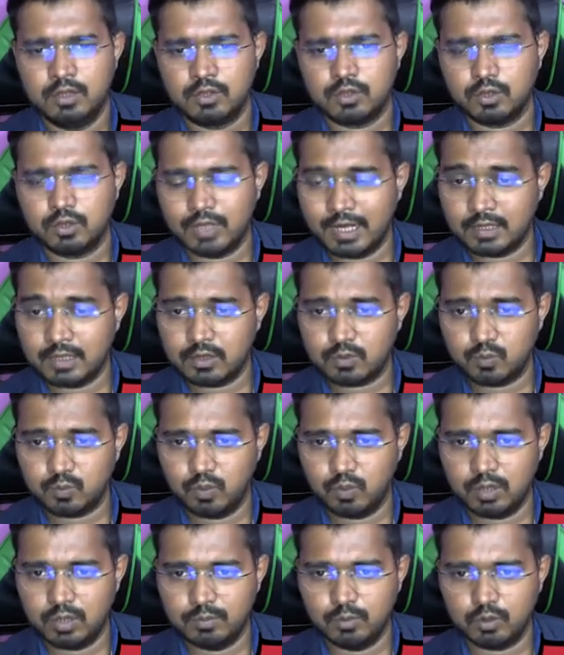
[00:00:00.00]
So that's
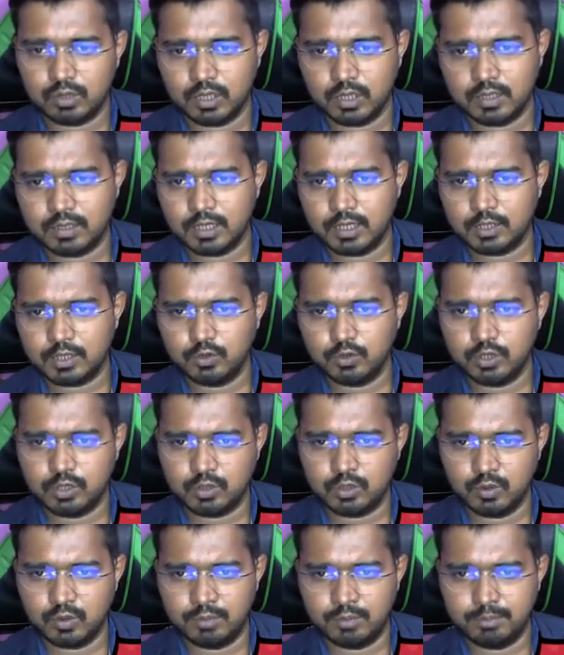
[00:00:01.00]
one more thing that you
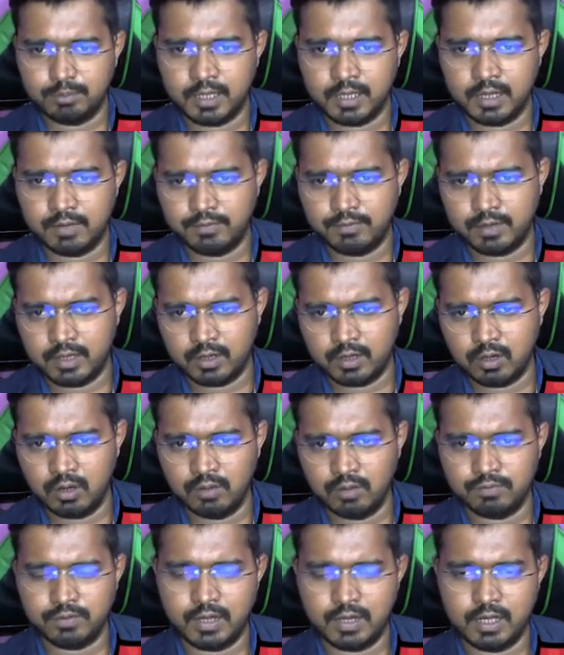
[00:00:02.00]
need to be aware
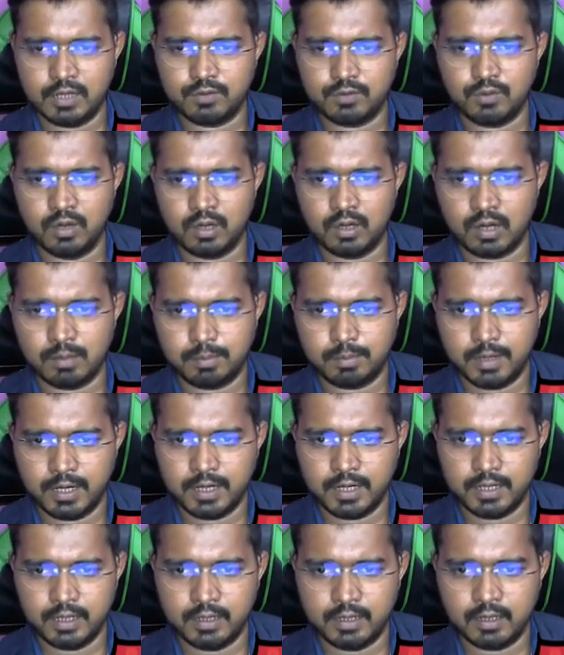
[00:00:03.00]
of as you are
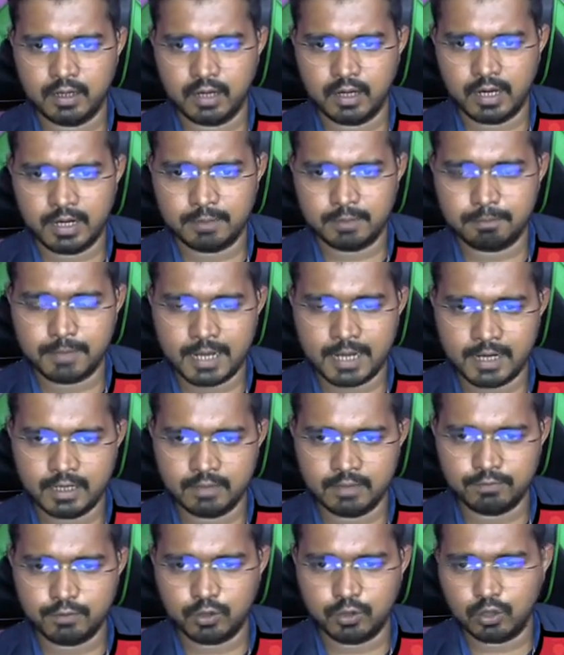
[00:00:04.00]
upgrading and
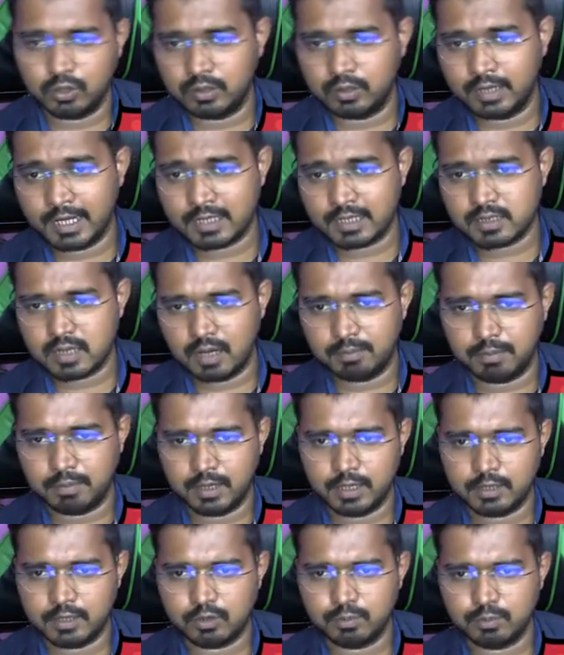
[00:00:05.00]
planning for your next
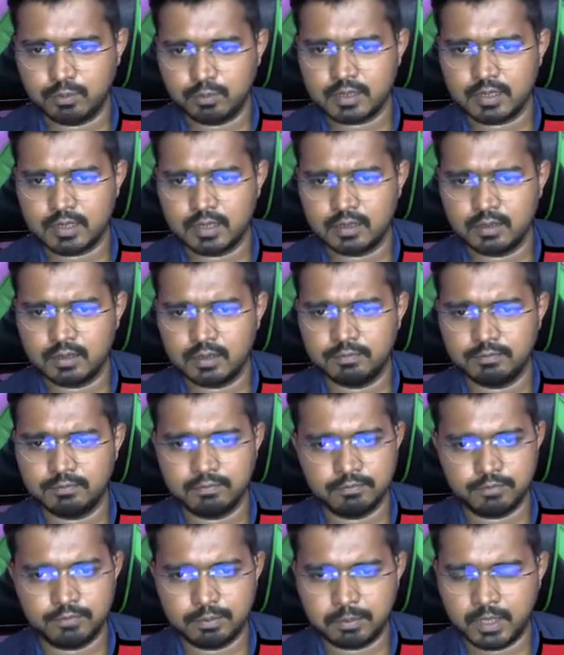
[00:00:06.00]
upgrade to Business Central
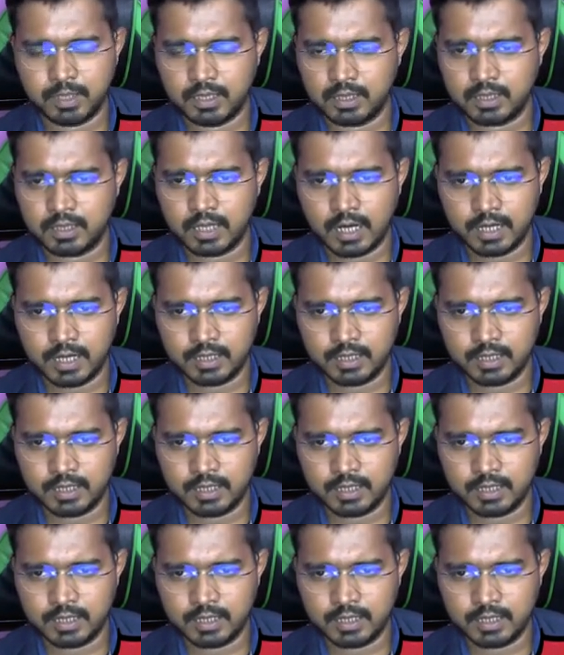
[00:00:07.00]
15 and